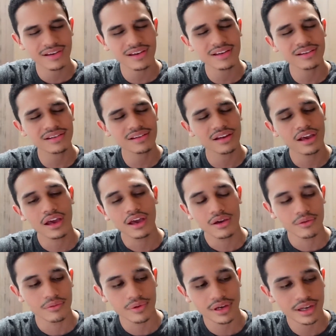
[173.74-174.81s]
end,
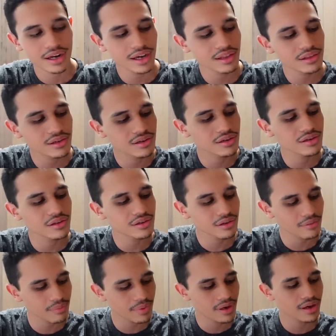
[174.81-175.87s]
when I look
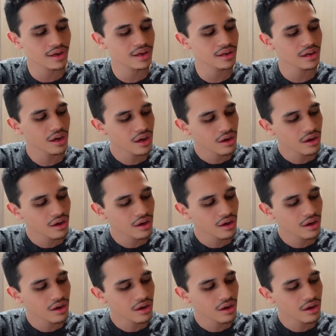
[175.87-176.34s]
back,